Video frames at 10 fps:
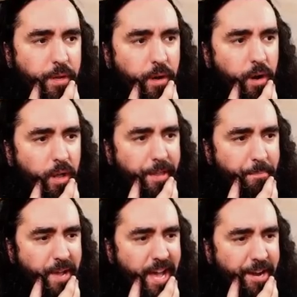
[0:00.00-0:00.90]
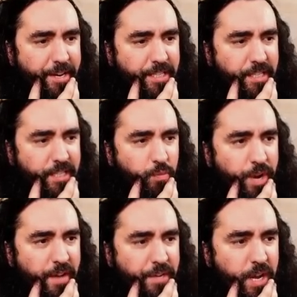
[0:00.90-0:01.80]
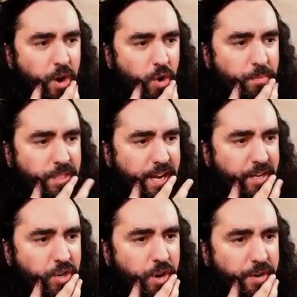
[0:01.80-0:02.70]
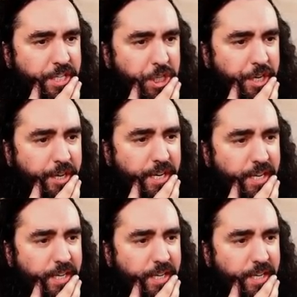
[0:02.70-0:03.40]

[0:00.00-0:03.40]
All that matters is that we have the Homestead Courage here,